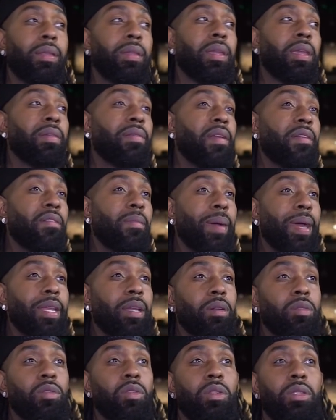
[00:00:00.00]
if everybody
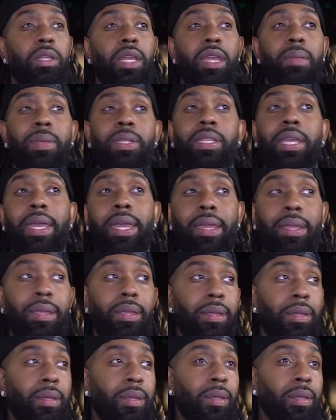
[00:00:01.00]
gonna do the same attack,
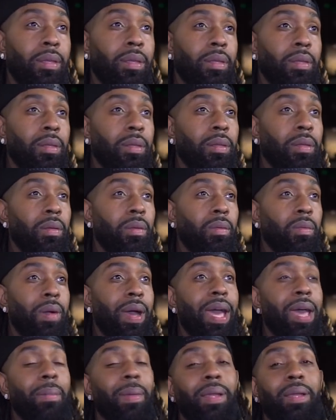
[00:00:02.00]

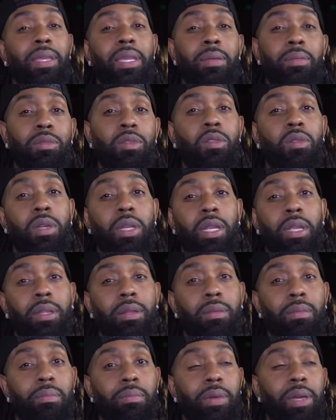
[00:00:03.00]
why am I keep doing it?
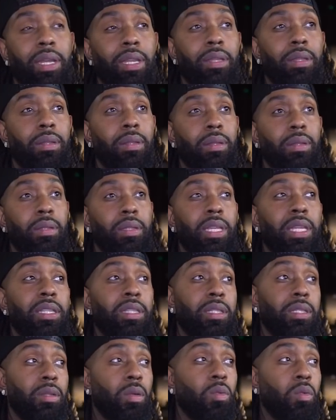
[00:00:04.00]
But
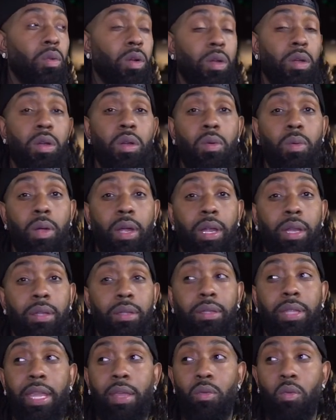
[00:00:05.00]
this is a world where
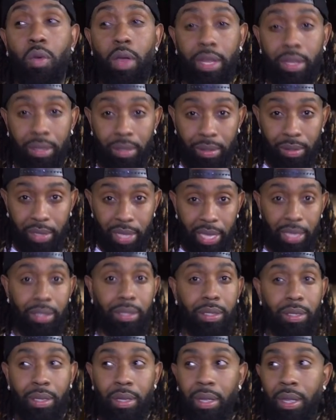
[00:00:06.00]
they want
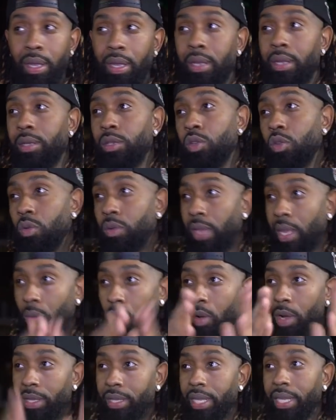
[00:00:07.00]
this. You, they
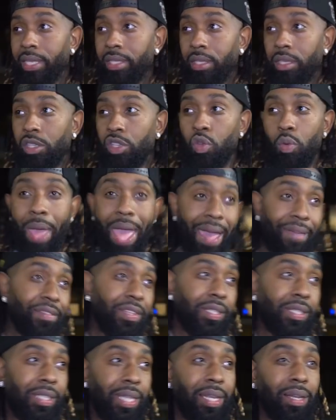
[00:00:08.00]
want this, you have
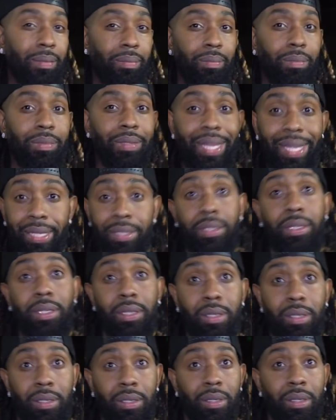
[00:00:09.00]
to sell them this.
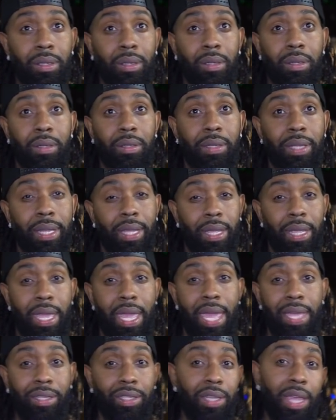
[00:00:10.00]
It
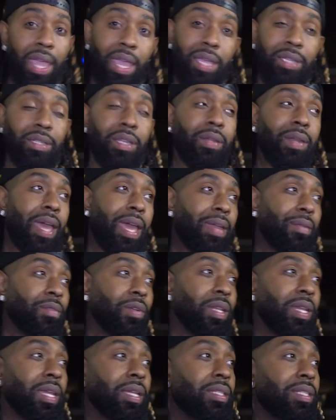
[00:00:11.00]
has changed. They're not
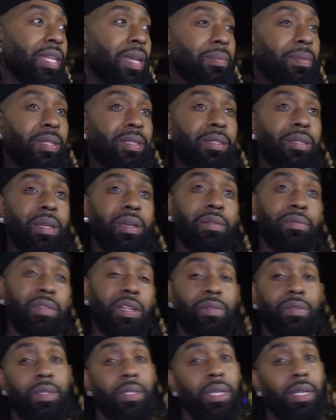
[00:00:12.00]
really acceptance of
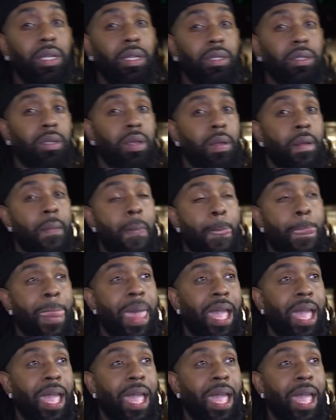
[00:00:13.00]
different things. Right.